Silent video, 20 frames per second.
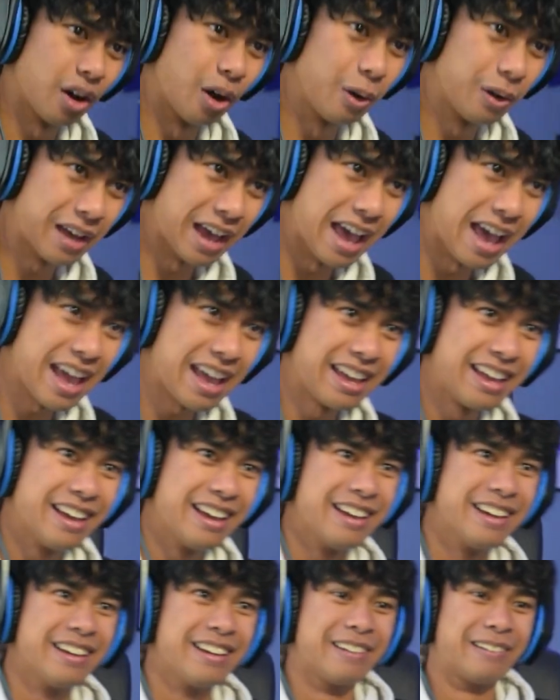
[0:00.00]
Okay.
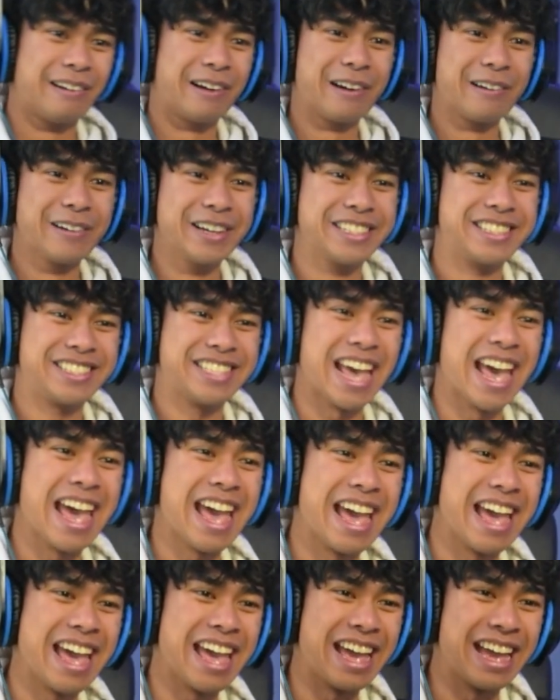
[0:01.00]
What are we
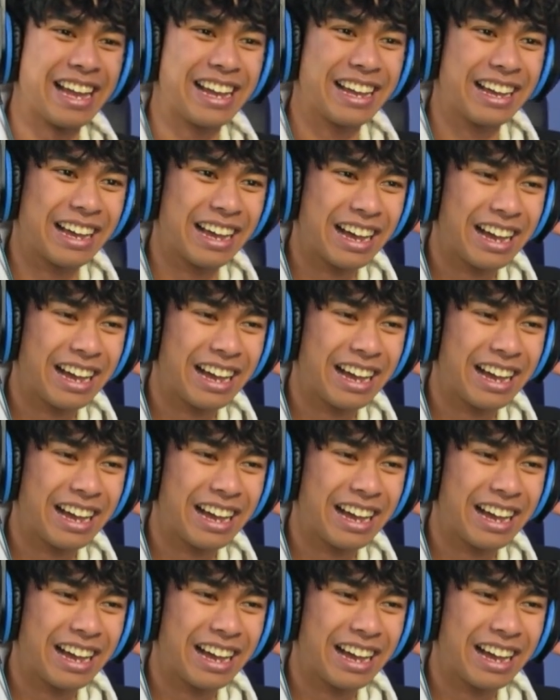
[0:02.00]
saying?